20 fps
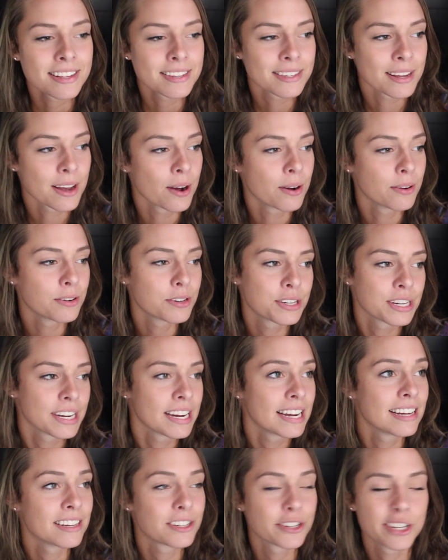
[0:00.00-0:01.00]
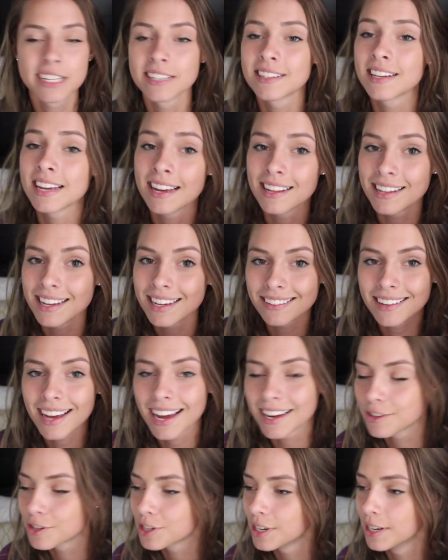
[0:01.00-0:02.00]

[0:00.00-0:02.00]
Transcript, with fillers: So she she is healing, and